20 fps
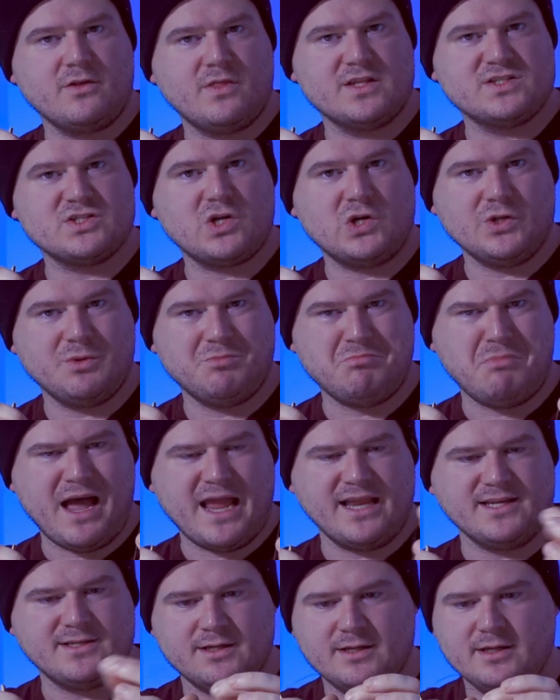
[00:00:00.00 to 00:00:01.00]
it's called a
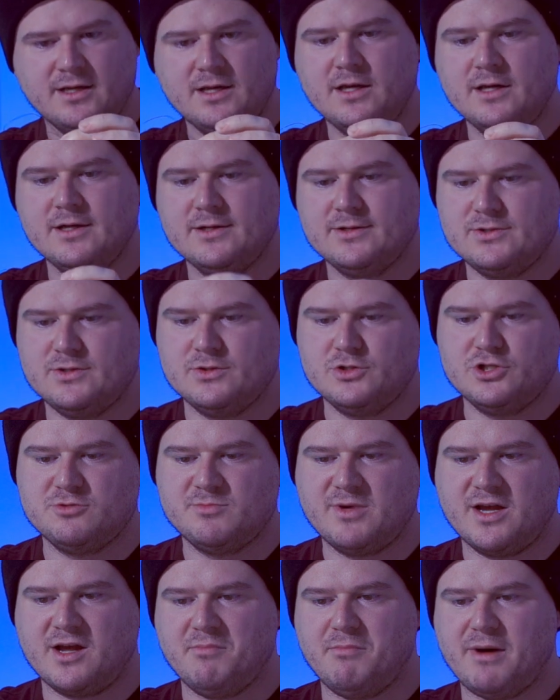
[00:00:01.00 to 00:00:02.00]
bite. So just
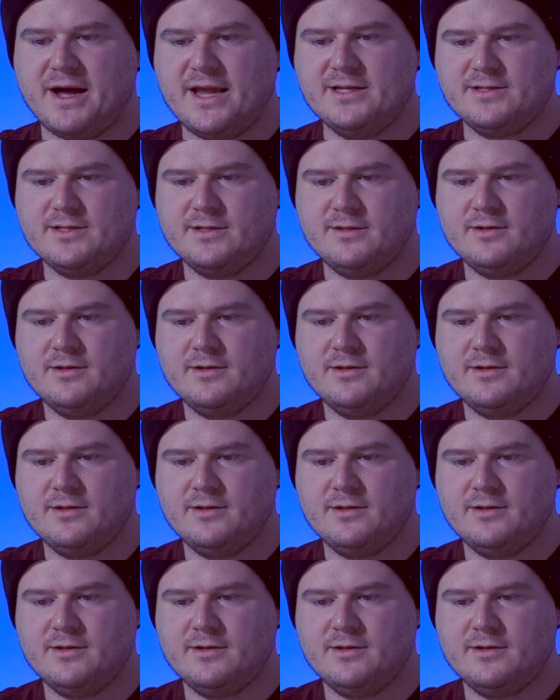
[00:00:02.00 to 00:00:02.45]
make a bite